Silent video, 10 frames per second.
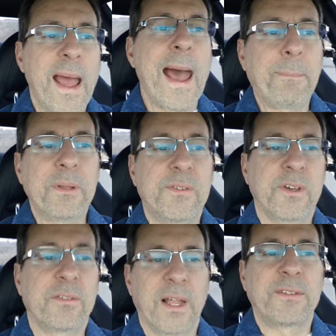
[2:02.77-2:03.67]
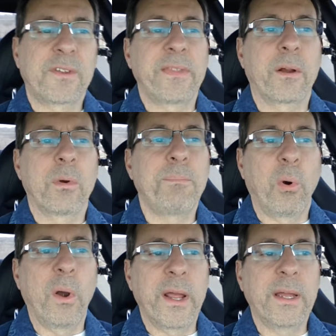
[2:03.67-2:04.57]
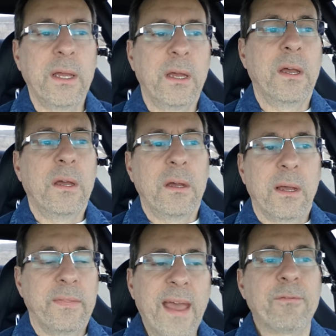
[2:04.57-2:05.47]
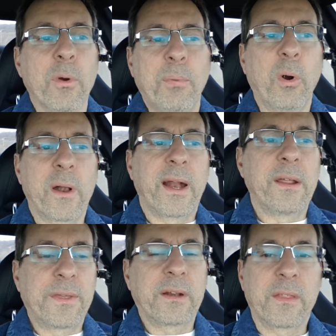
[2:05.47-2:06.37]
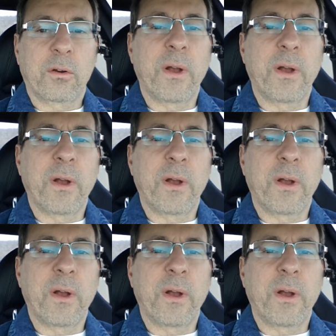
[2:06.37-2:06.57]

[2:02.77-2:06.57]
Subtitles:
happens is, let's say they haven't reported anything to the